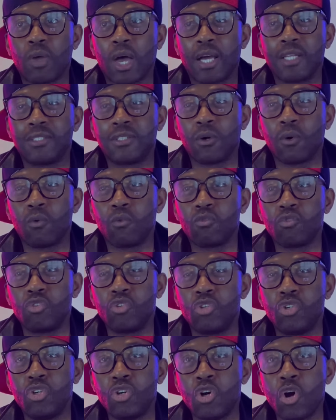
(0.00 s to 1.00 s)
I
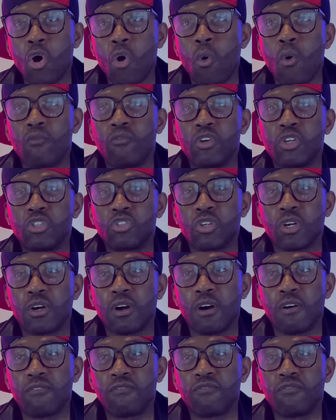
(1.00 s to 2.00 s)
don't know if he's
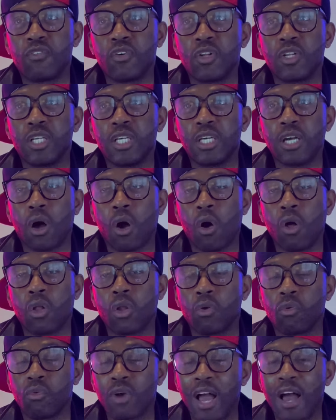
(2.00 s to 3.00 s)
a fully
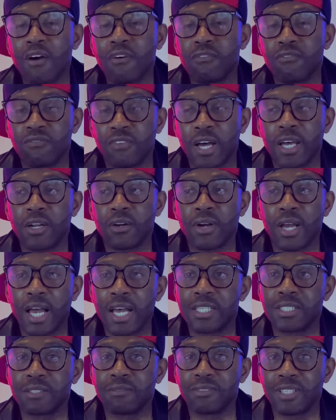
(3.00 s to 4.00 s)
all-around fighter
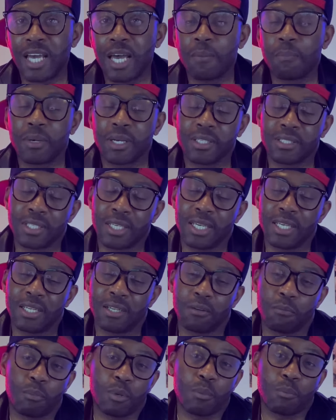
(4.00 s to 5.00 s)
as of yet. Because, again,
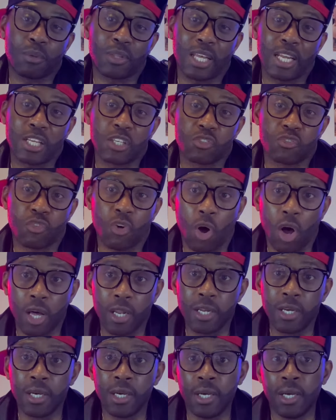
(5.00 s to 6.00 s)
of the people that he's fought.